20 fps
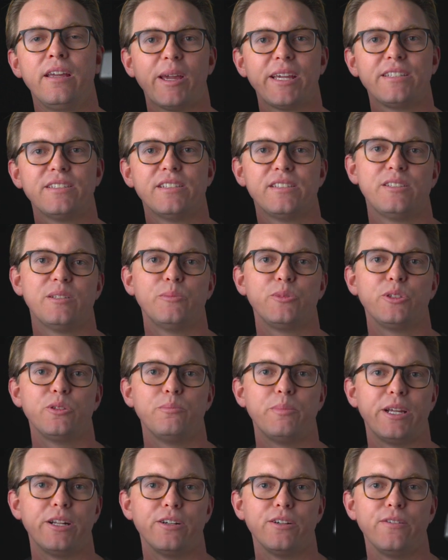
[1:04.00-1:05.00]
mic systems are
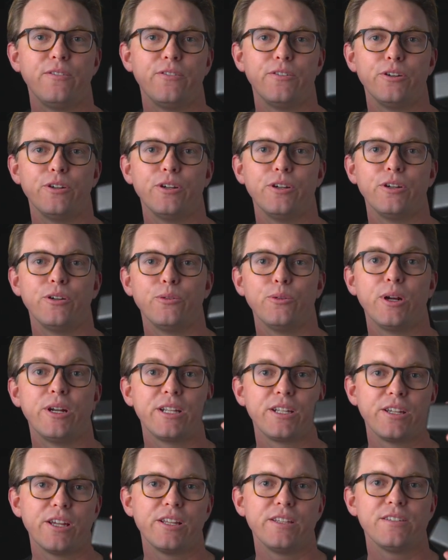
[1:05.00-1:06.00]
better for run
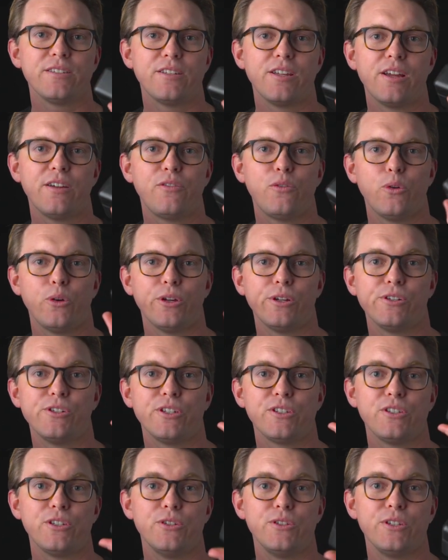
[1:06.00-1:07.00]
and gun stuff where you're
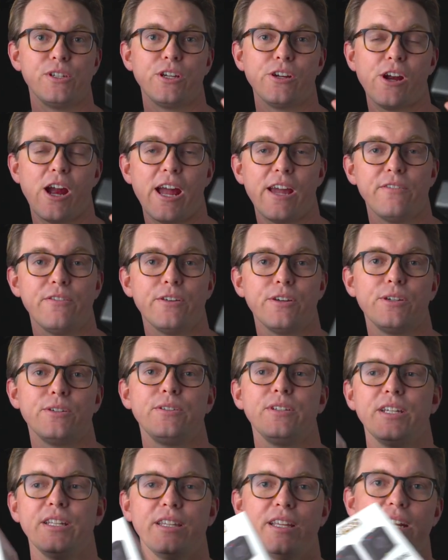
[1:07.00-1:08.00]
just using your
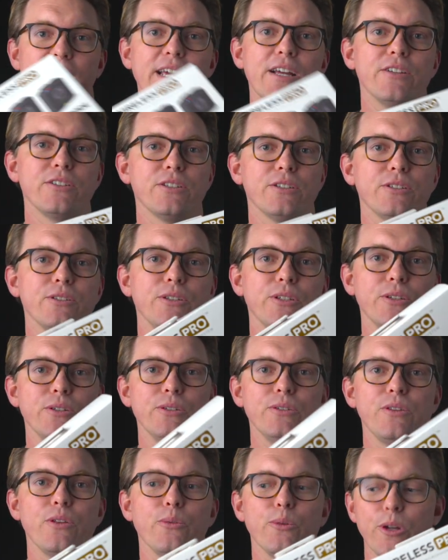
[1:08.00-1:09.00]
iPhone. And then I also
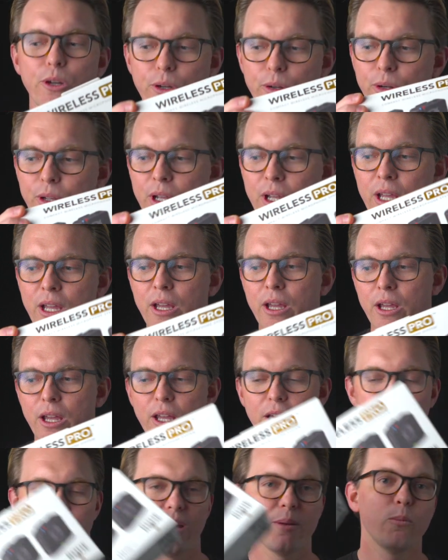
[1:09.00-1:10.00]
use the Rode
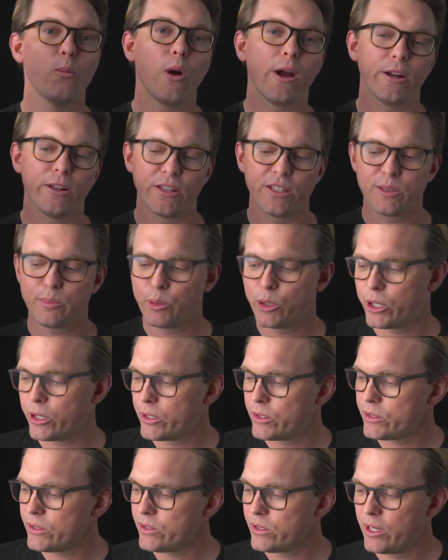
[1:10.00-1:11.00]
Wireless
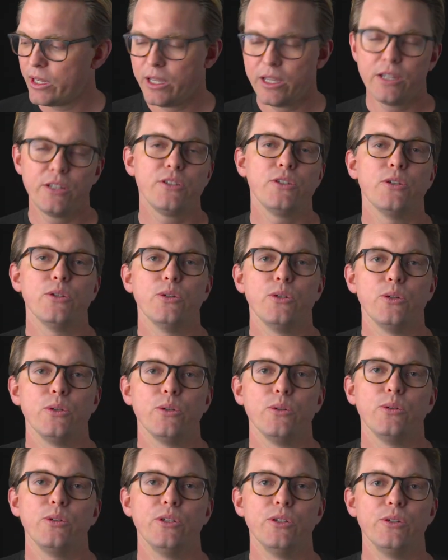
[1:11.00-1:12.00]
Pros
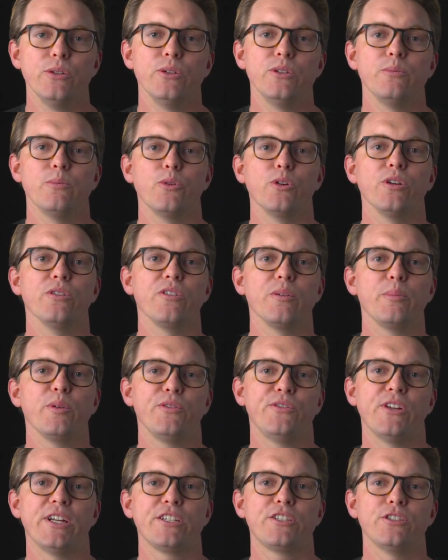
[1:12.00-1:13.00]
to use more of a
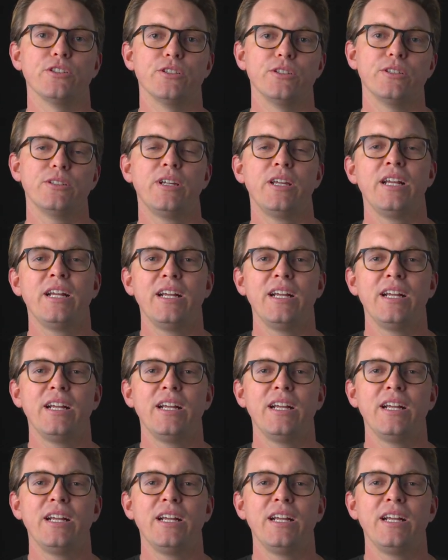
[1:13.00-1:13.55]
professional